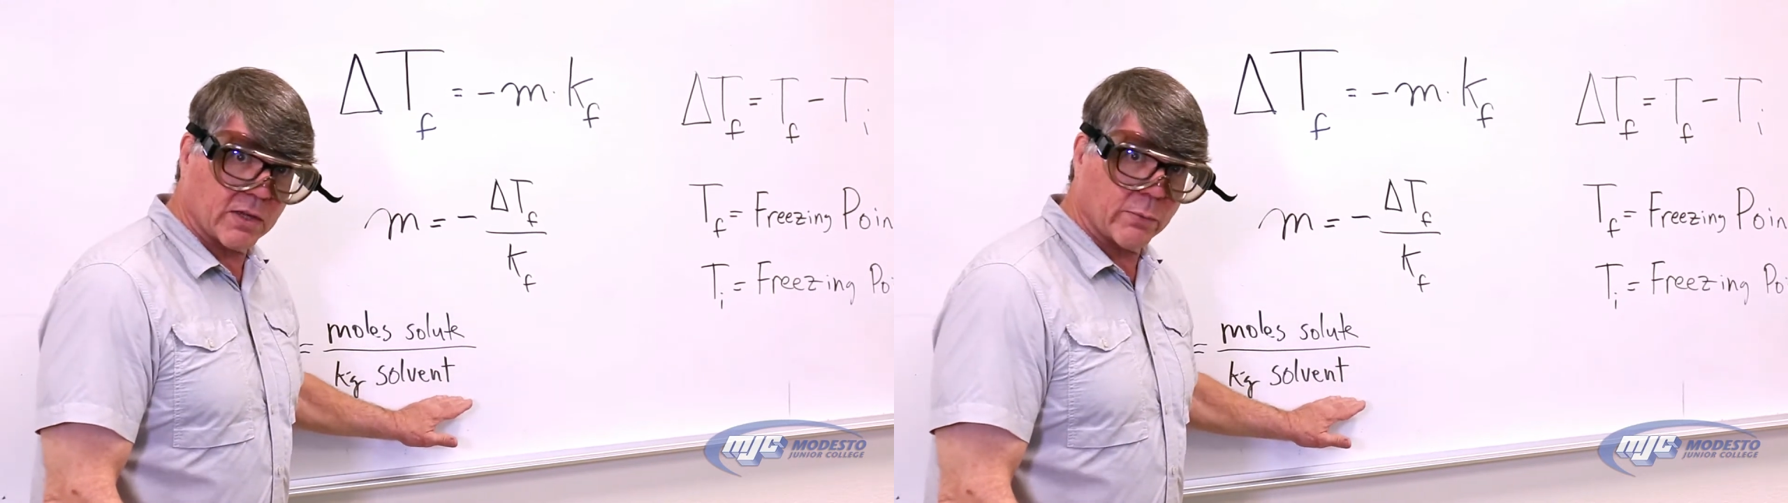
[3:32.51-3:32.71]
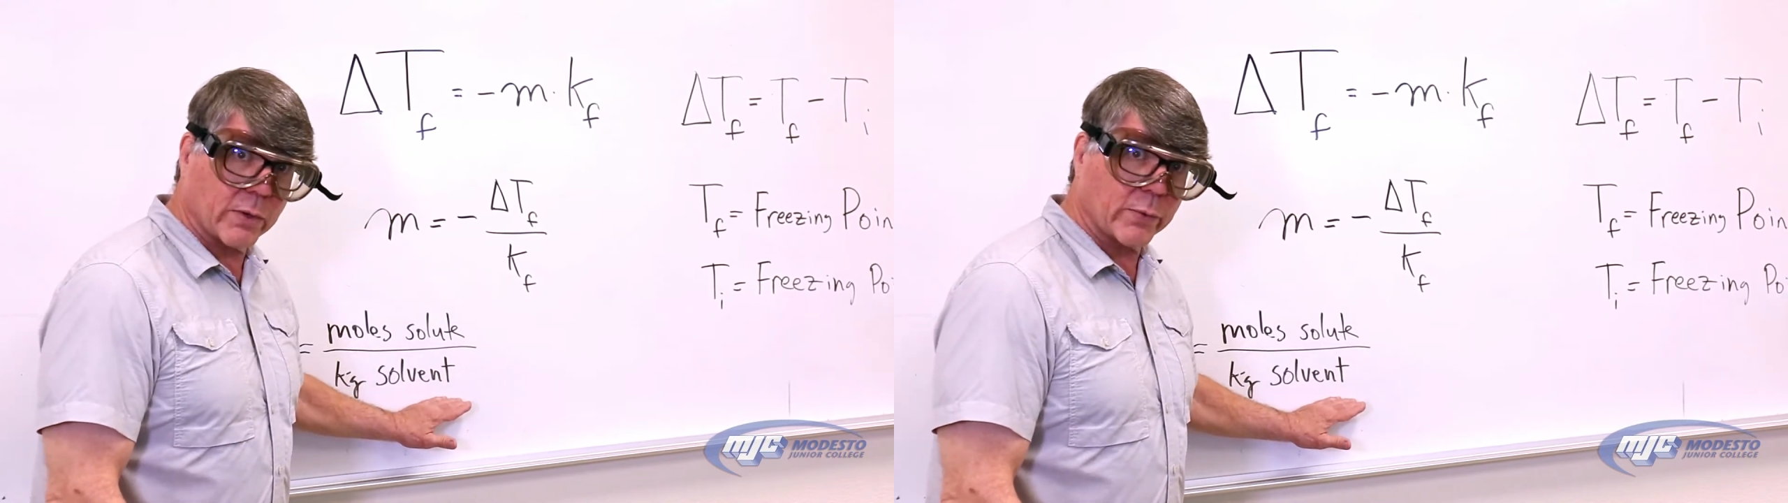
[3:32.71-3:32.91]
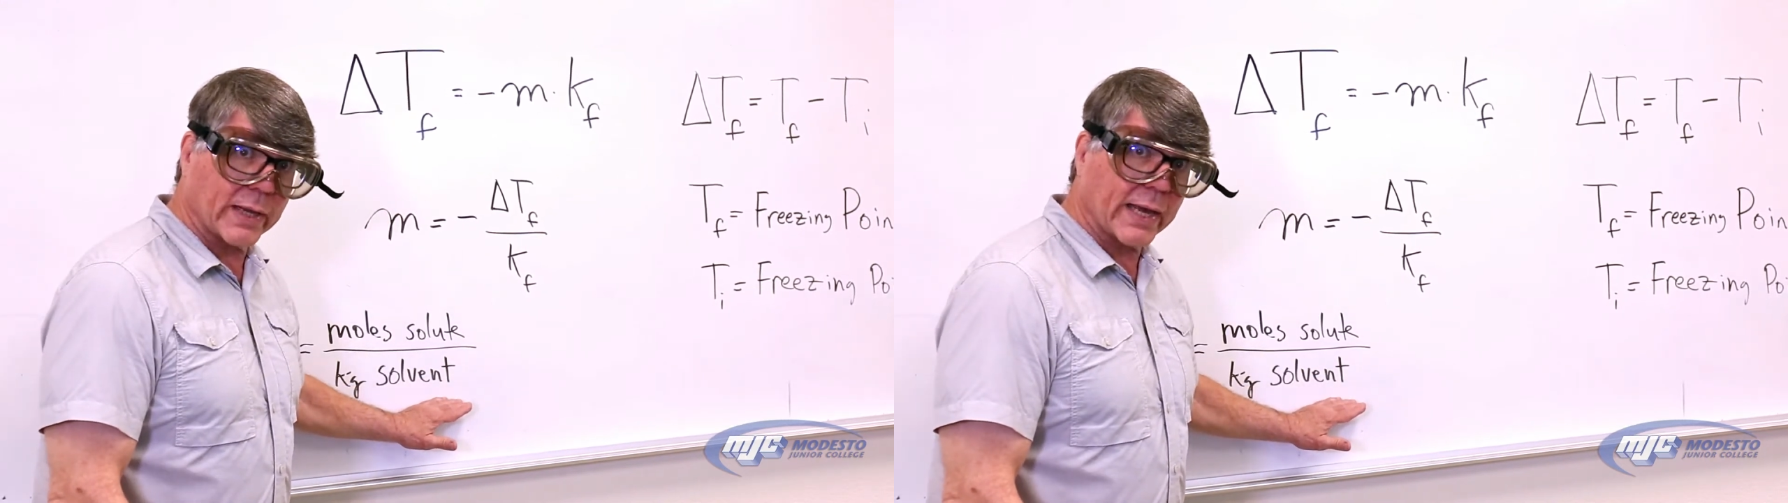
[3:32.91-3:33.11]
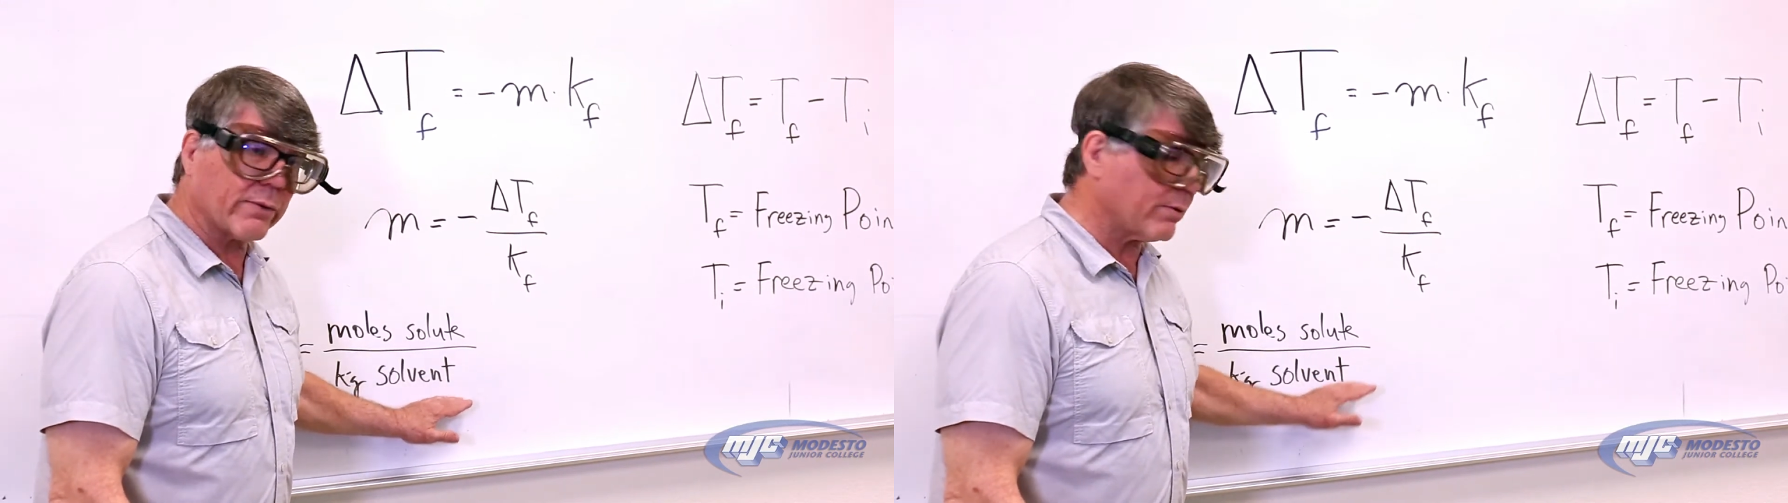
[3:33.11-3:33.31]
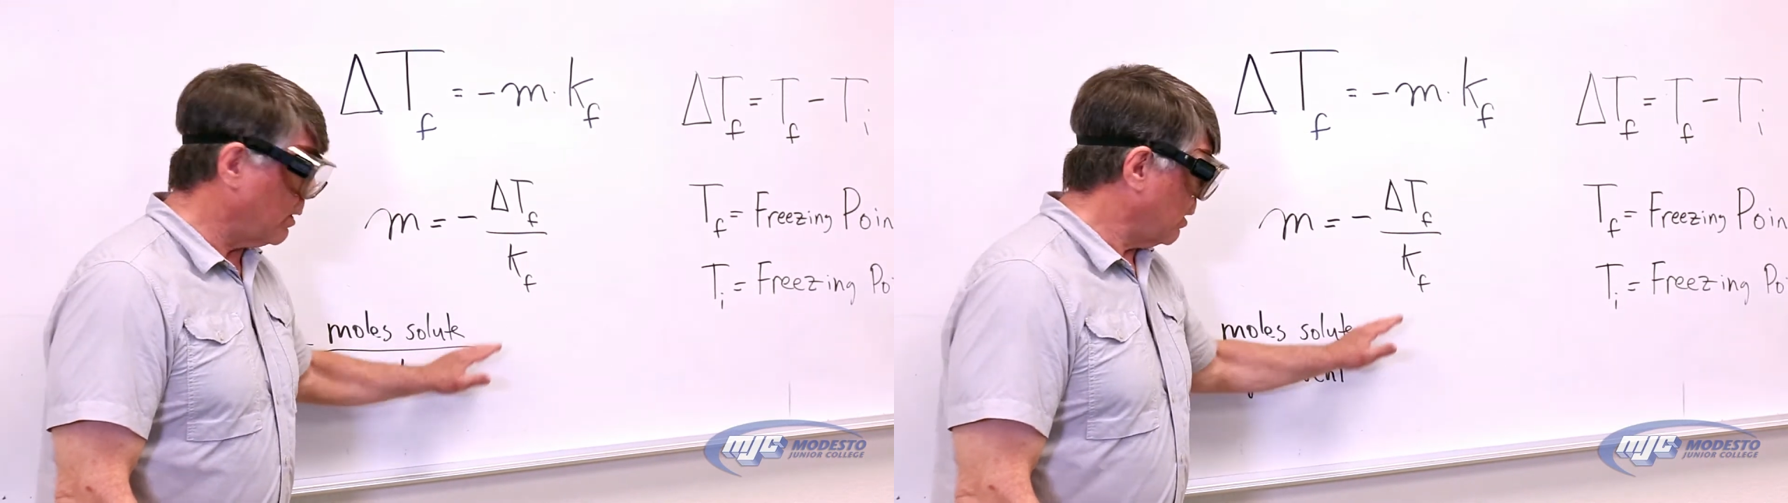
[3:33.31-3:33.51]
that we weigh
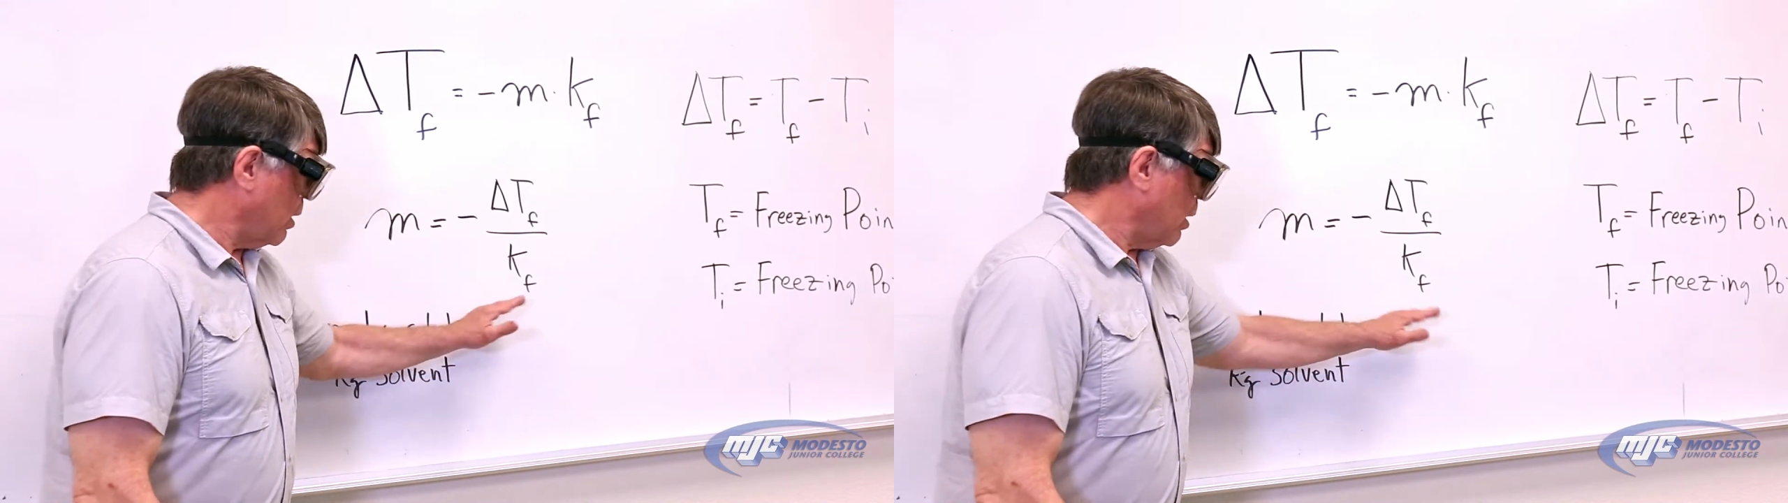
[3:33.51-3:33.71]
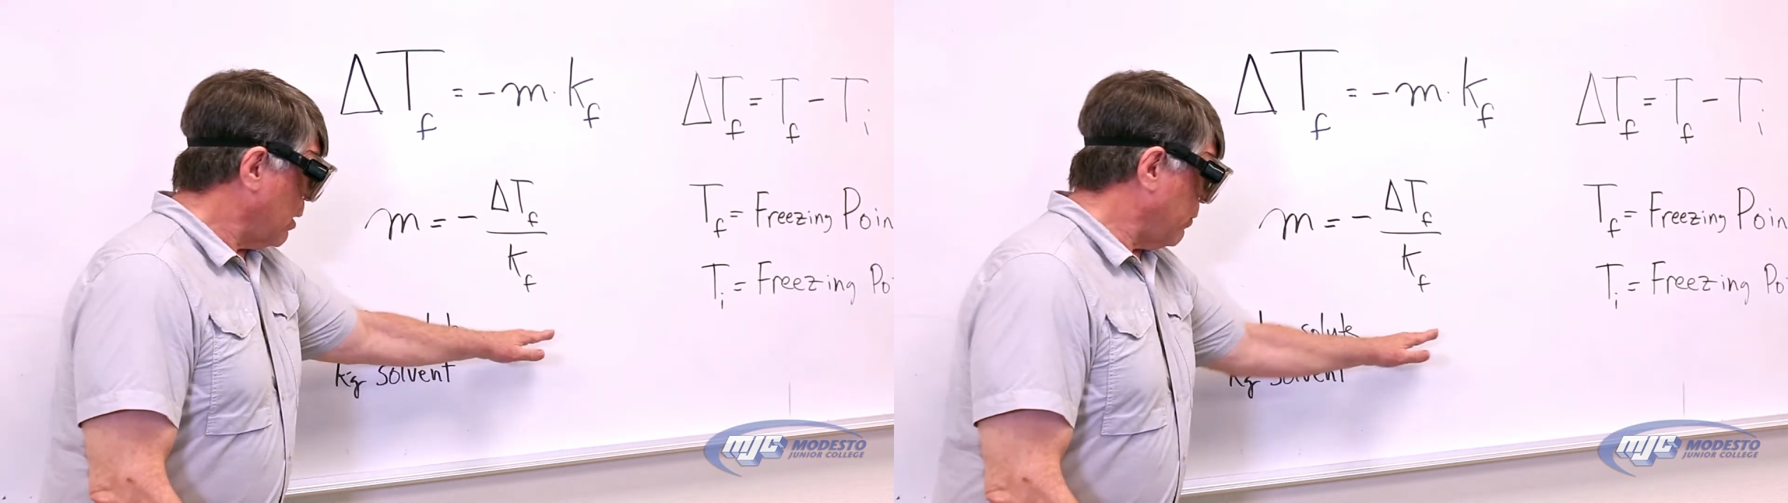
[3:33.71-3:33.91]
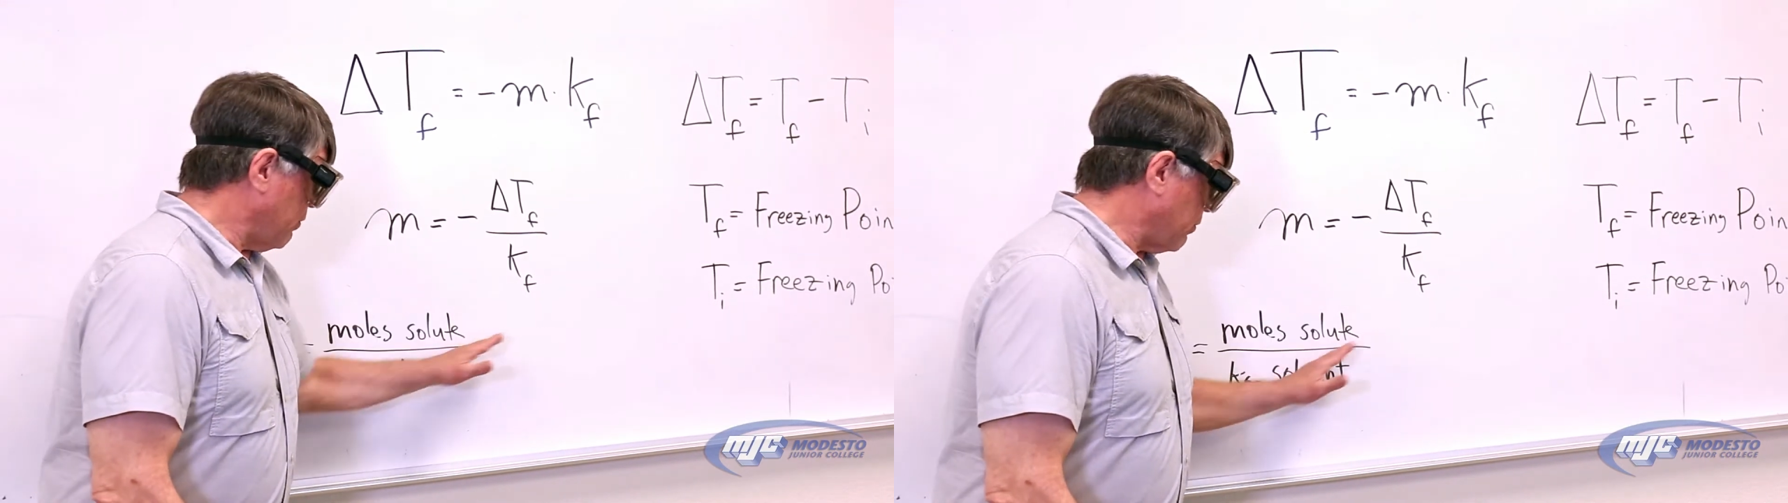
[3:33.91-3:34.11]
out, this